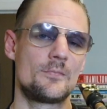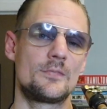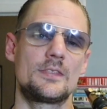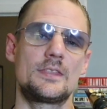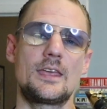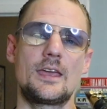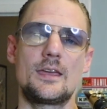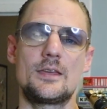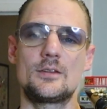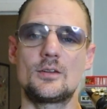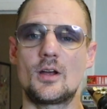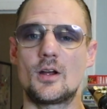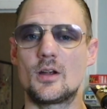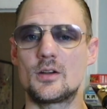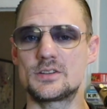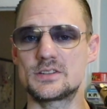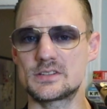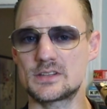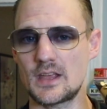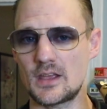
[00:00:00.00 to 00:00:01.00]
Then
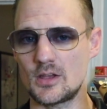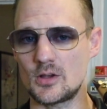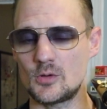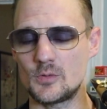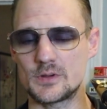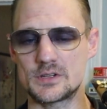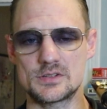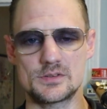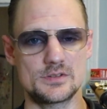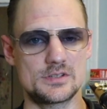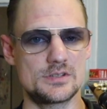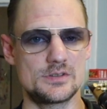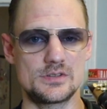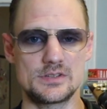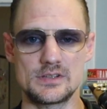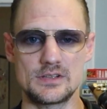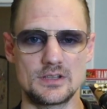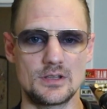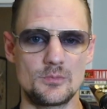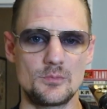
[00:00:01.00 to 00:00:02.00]
our scale, which is
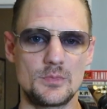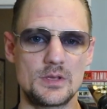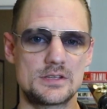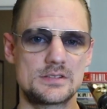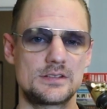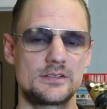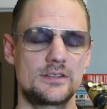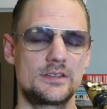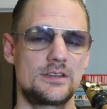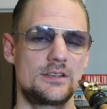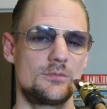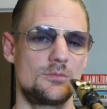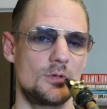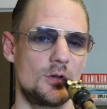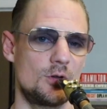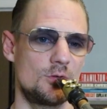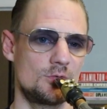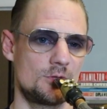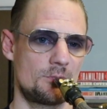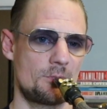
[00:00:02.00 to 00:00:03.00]
using the Mixolydian
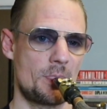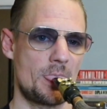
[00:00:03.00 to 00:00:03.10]
mode.